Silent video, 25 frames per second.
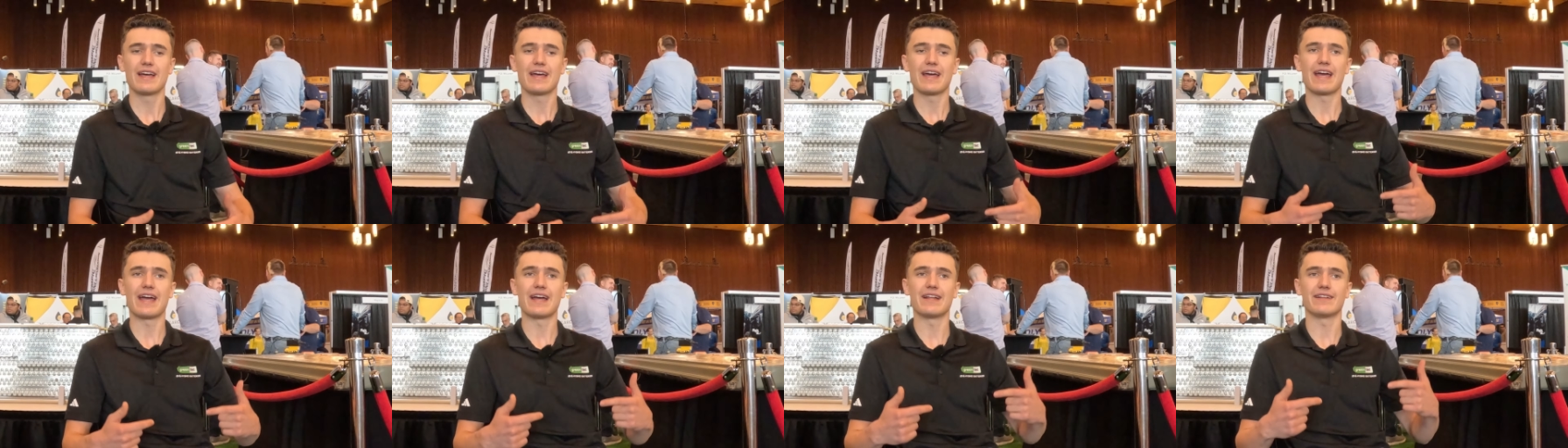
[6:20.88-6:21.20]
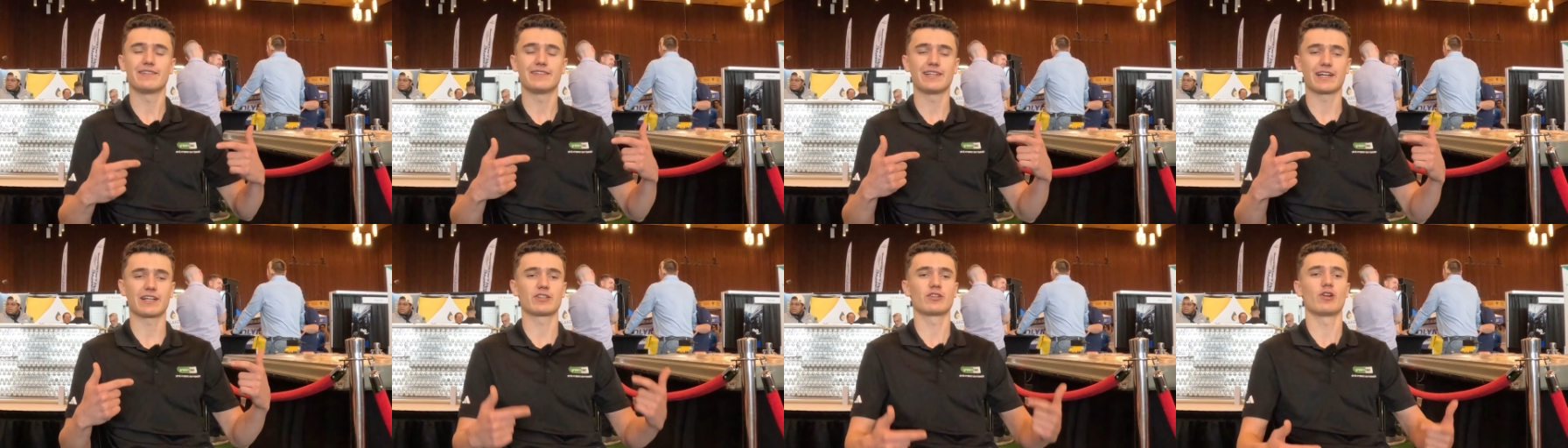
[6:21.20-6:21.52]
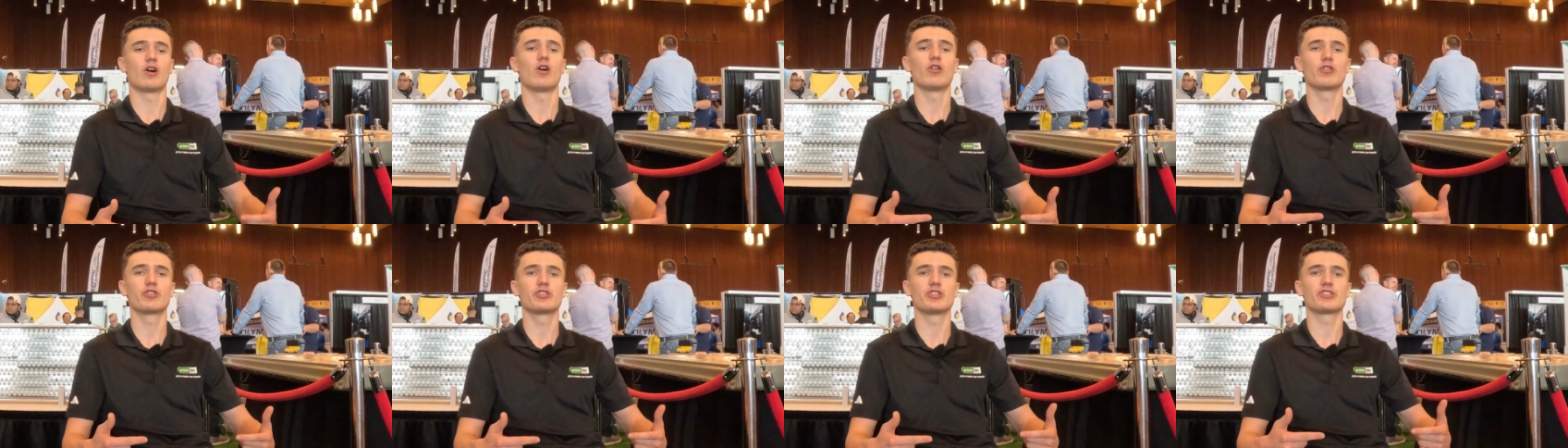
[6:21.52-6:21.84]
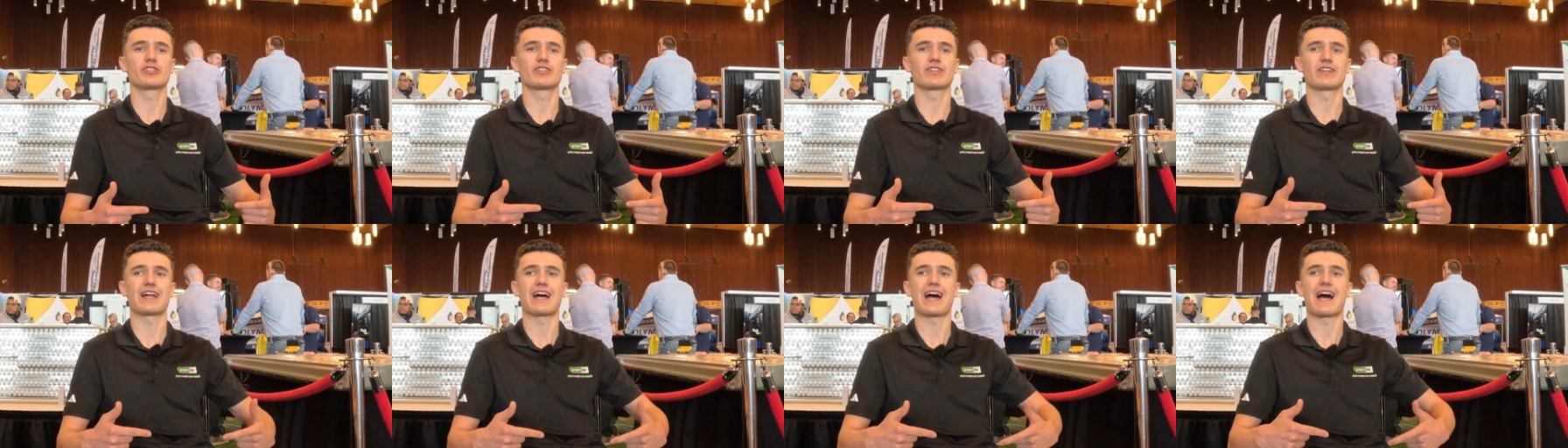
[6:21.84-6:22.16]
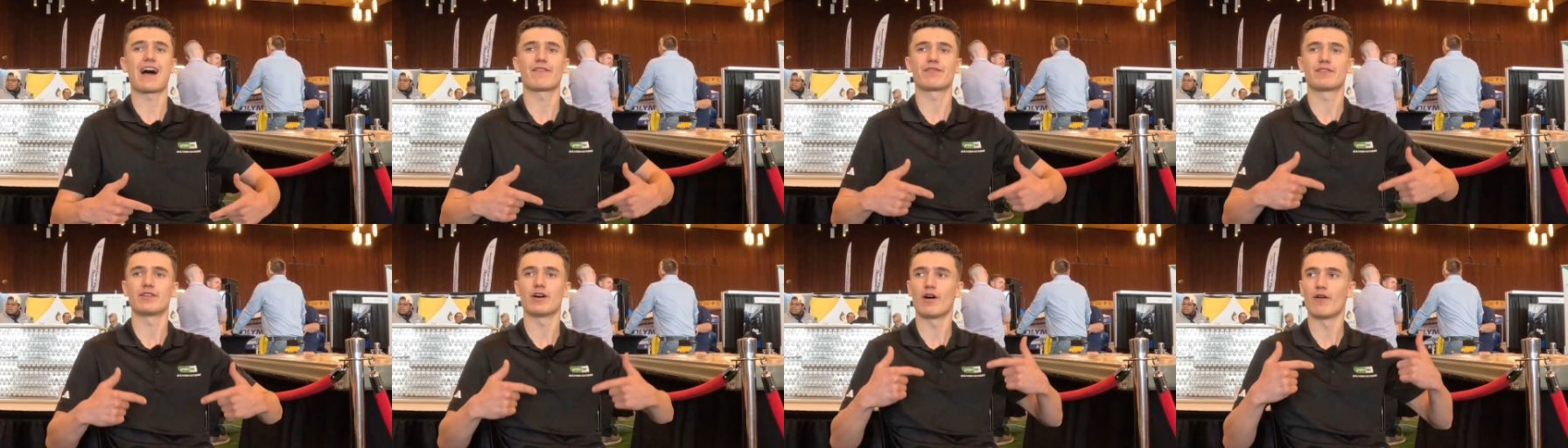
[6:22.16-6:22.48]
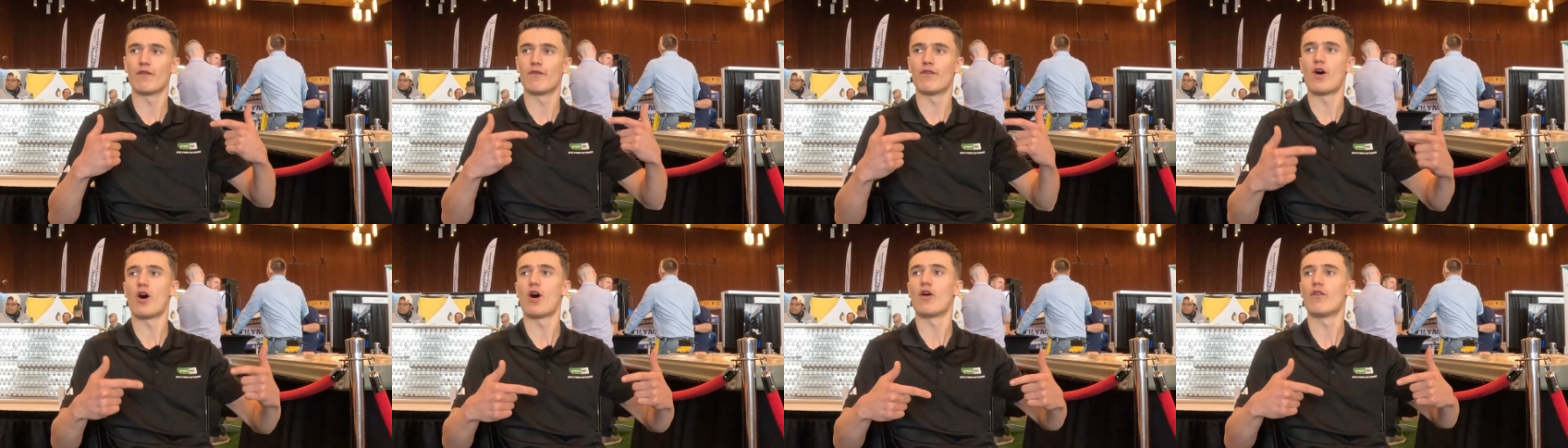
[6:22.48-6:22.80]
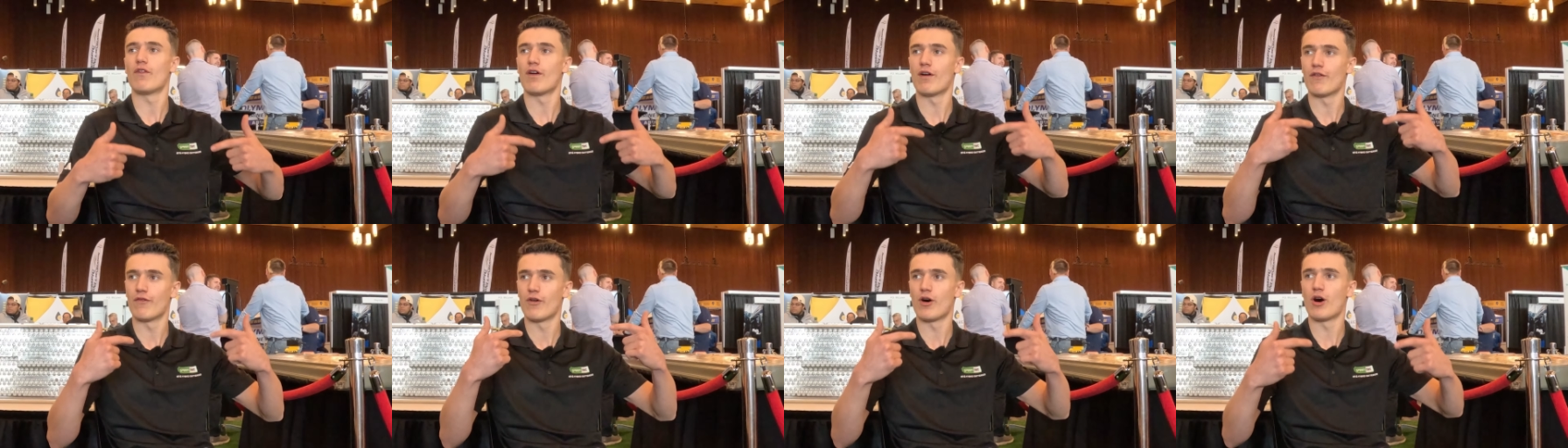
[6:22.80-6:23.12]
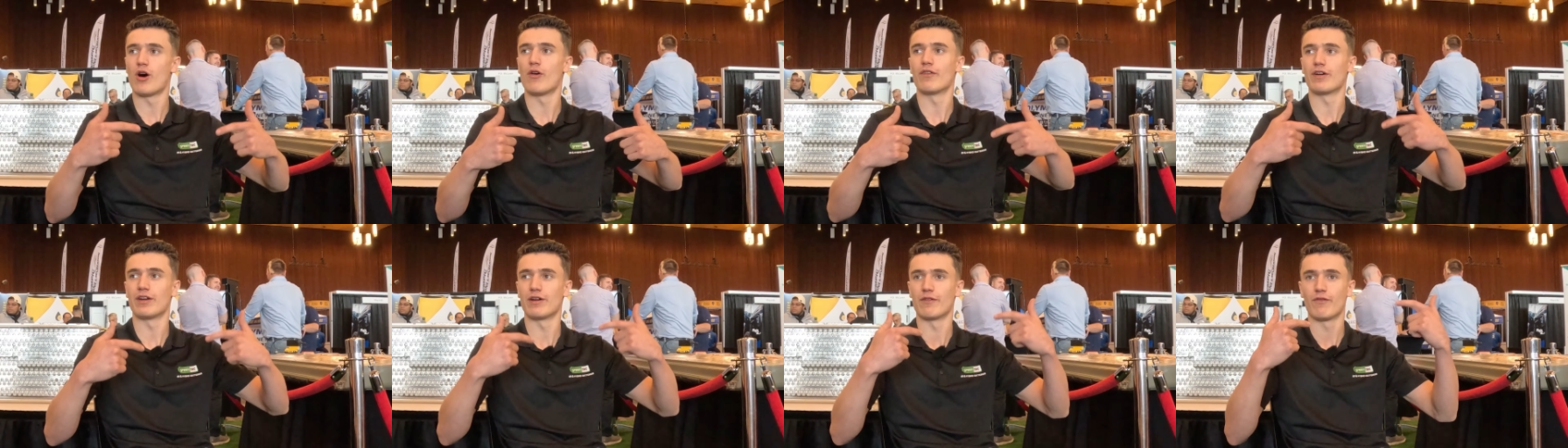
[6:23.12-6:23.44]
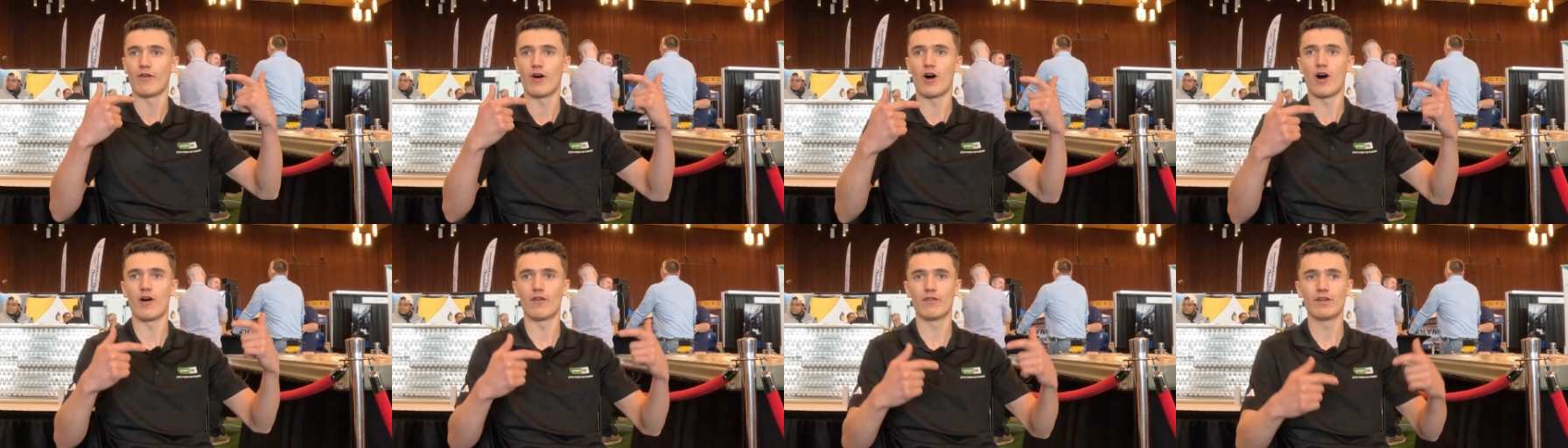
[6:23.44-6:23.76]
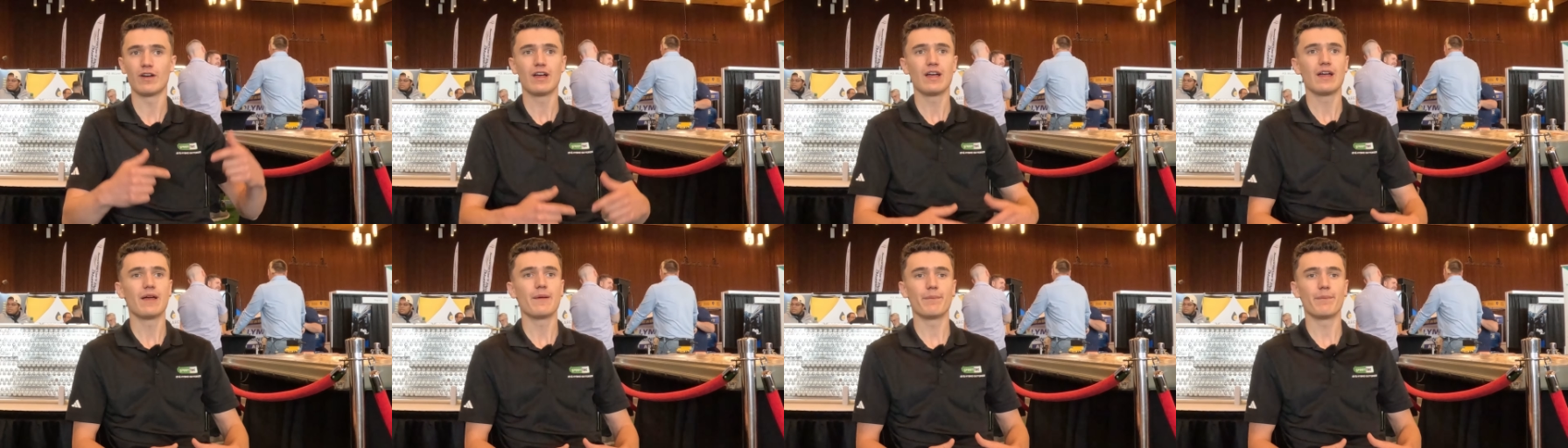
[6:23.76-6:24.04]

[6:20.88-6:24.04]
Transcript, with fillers: And technology is going to have to evolve, evolve, and evolve